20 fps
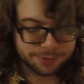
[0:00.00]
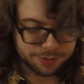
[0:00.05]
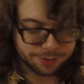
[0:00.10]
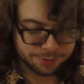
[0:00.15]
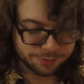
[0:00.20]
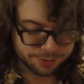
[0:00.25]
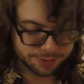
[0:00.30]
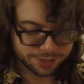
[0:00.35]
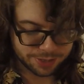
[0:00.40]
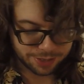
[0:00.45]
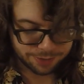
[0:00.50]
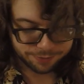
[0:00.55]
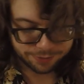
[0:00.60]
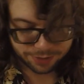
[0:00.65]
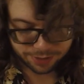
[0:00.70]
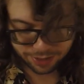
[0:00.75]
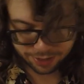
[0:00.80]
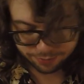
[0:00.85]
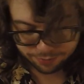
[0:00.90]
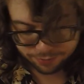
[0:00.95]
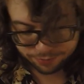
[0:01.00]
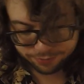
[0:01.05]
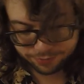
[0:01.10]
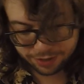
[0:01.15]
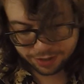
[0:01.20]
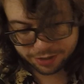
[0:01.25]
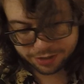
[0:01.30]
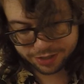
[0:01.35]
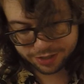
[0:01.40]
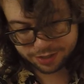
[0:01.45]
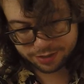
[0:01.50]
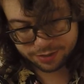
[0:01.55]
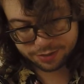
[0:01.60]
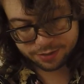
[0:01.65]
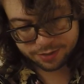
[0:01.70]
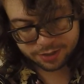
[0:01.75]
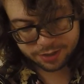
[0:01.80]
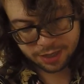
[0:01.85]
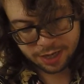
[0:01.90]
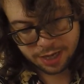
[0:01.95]
to see if it even
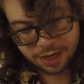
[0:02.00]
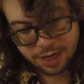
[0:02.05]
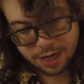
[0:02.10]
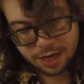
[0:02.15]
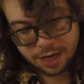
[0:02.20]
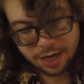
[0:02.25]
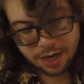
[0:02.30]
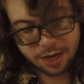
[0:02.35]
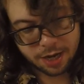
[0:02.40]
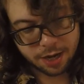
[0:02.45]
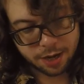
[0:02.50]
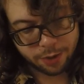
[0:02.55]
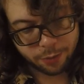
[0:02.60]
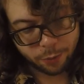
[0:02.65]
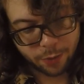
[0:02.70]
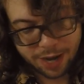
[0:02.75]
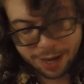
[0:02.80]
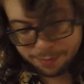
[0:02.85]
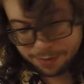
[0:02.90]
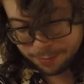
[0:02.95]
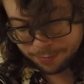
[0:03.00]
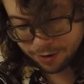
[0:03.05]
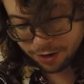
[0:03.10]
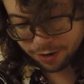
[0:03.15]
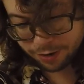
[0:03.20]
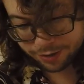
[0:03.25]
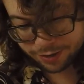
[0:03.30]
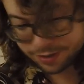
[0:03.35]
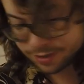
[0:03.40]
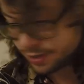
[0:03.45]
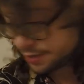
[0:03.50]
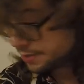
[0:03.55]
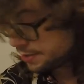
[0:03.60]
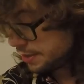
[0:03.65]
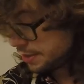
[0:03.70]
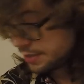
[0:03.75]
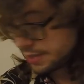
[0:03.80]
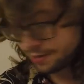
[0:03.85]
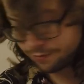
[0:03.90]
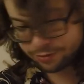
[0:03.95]
functions. Whammy bar, because this
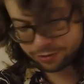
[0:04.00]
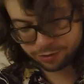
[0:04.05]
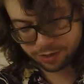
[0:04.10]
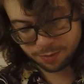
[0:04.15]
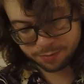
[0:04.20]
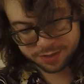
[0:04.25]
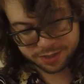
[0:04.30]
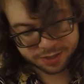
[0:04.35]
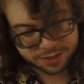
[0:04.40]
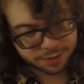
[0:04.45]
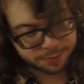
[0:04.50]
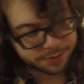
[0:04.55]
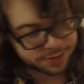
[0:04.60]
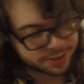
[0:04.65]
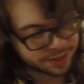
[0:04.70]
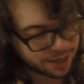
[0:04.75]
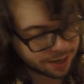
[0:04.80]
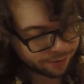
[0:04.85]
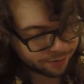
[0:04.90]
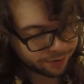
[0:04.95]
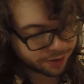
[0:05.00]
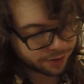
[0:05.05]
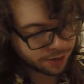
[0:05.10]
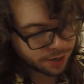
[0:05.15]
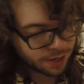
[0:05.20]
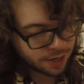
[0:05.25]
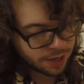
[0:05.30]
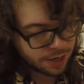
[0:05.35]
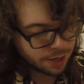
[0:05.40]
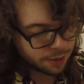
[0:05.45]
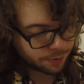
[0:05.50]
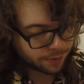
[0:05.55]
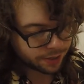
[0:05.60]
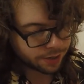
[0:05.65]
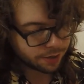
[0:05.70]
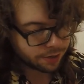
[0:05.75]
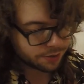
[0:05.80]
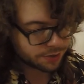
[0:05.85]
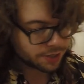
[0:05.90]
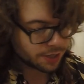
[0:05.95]
does have a trem system inside of it. We
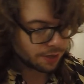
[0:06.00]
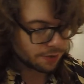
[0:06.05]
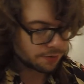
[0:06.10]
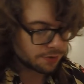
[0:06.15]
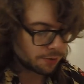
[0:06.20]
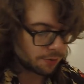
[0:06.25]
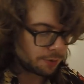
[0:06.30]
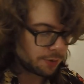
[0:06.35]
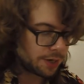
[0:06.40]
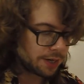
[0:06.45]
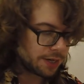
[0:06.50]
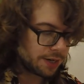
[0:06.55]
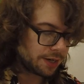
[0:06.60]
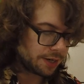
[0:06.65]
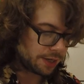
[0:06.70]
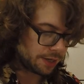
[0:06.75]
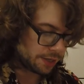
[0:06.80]
got ourselves one